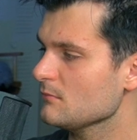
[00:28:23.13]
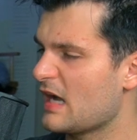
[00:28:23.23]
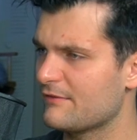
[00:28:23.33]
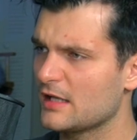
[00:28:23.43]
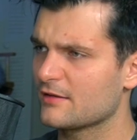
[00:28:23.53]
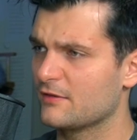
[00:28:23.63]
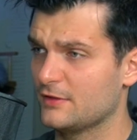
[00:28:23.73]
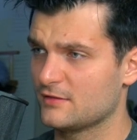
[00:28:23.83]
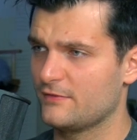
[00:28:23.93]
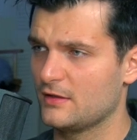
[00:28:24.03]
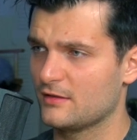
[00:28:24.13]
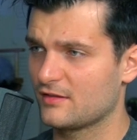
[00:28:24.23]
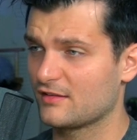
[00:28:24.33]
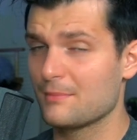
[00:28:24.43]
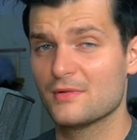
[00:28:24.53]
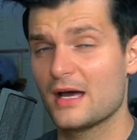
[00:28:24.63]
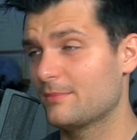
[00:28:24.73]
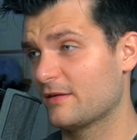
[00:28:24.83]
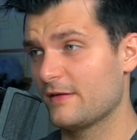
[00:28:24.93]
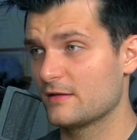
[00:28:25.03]
I have a lot of conflicted feelings because I'm not
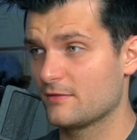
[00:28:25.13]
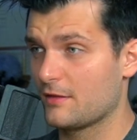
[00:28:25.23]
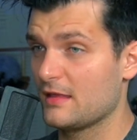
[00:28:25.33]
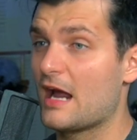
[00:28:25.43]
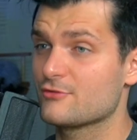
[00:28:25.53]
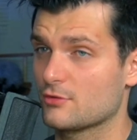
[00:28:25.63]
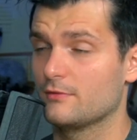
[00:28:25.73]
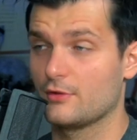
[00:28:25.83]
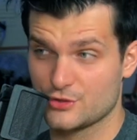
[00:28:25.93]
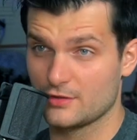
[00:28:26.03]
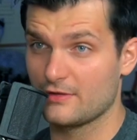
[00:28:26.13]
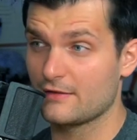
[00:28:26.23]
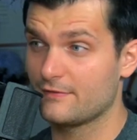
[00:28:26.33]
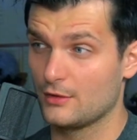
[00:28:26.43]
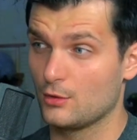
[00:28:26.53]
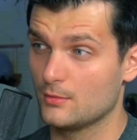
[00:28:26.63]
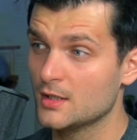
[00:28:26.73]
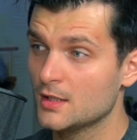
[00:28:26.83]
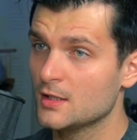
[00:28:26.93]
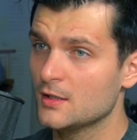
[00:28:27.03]
a big fan of the theatrical version of that
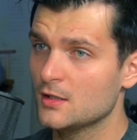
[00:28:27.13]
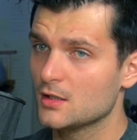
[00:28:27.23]
film.